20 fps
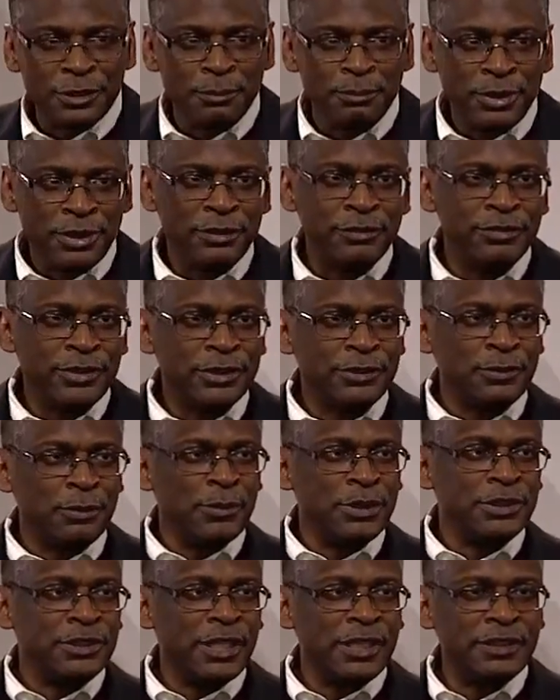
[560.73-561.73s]
and benefits from
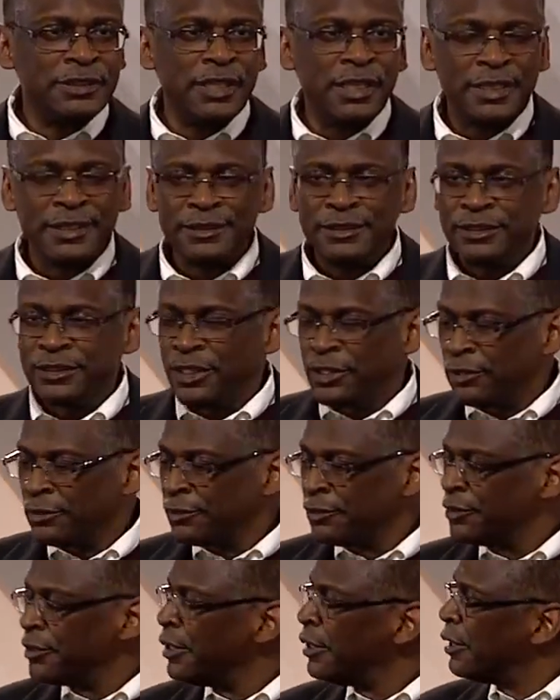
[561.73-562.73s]
the JTEC
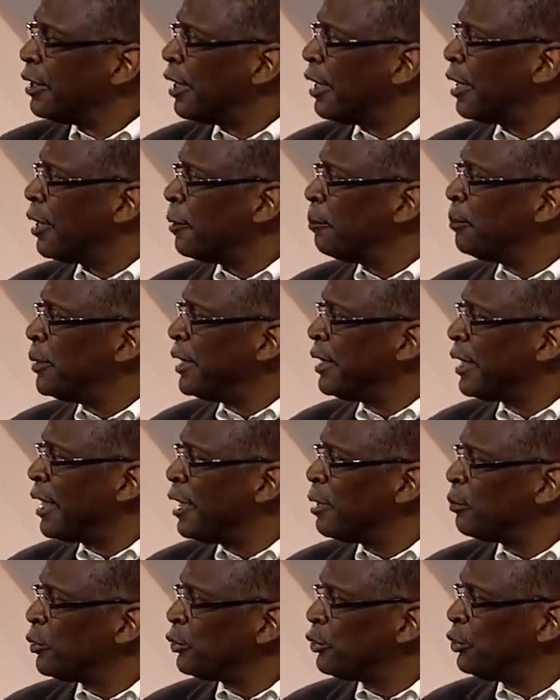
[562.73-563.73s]
itself, uh, being
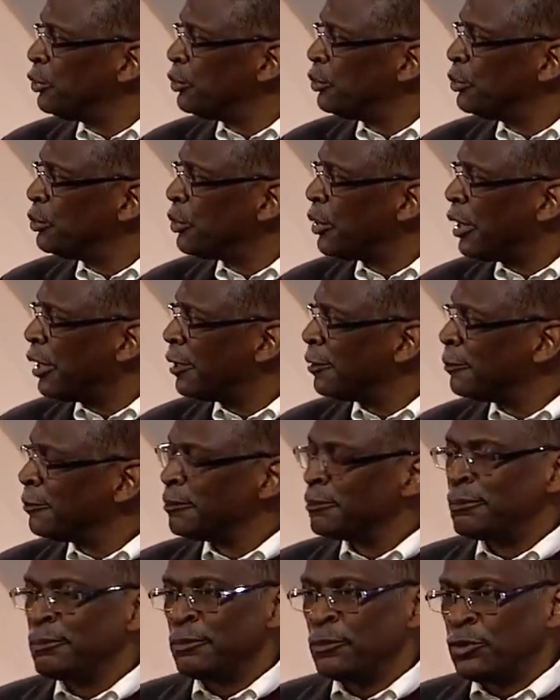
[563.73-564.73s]
able to uh,
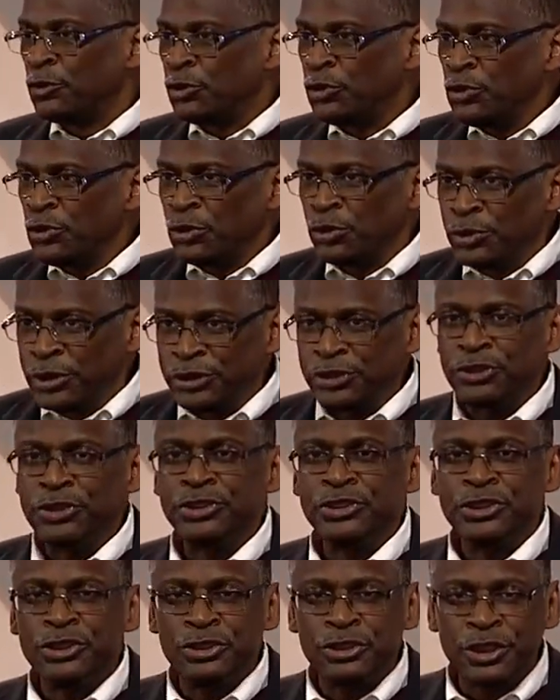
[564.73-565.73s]
do the
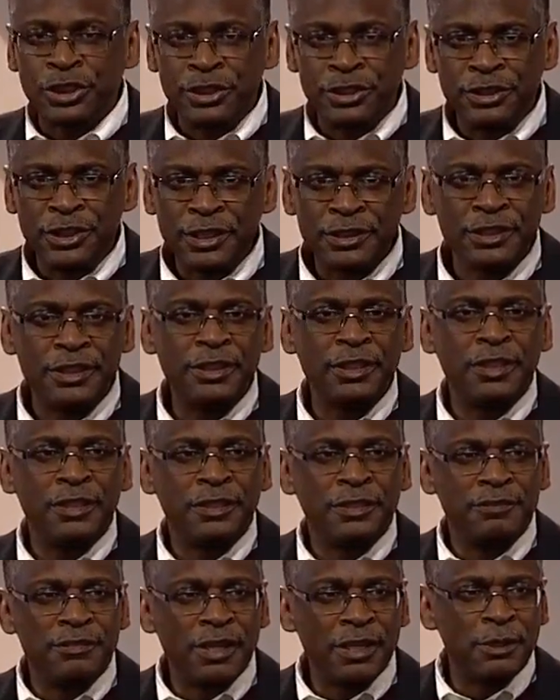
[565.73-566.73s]
research, just conducting and
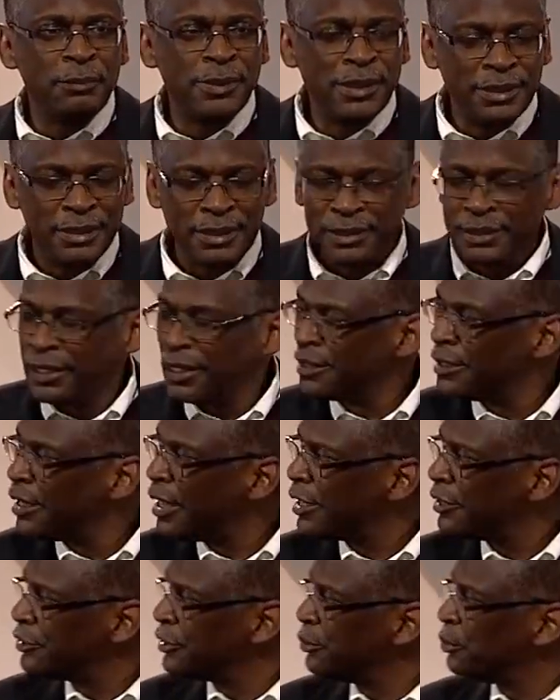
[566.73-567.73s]
developing the
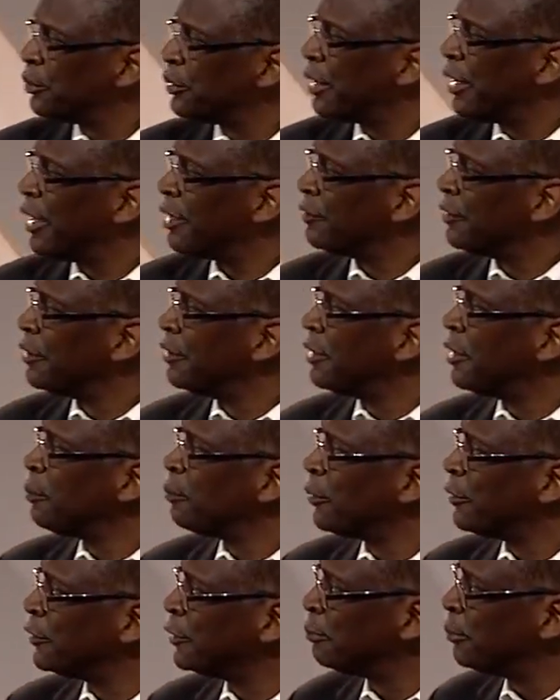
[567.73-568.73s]
technology will have a
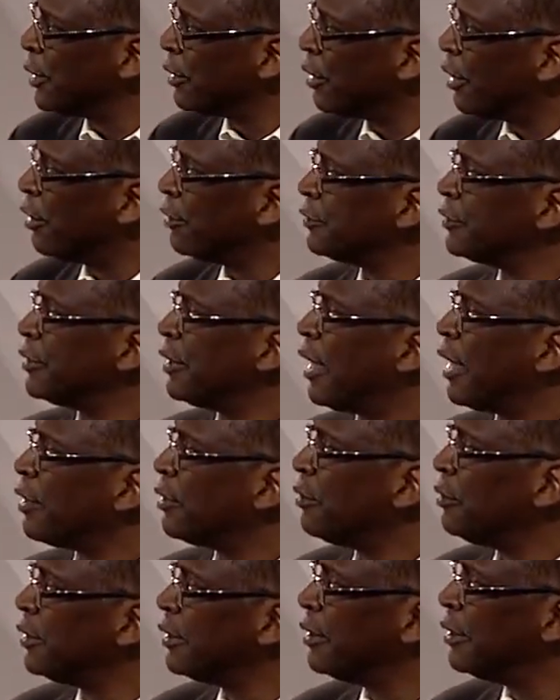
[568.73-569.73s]
number of spin-offs, not
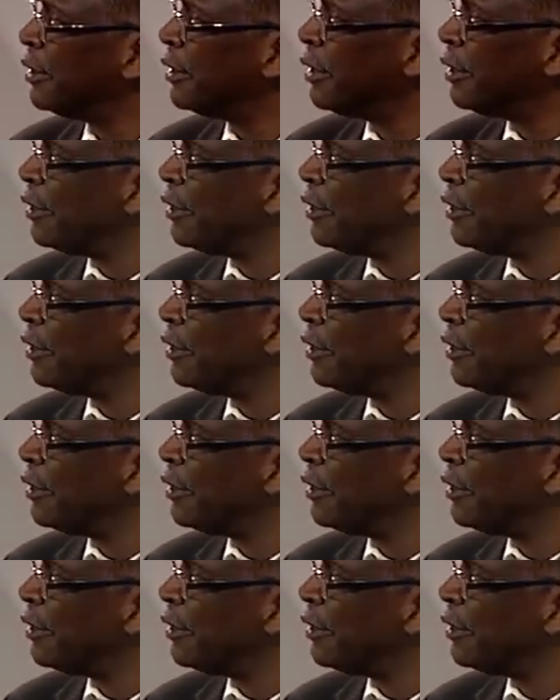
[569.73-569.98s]
only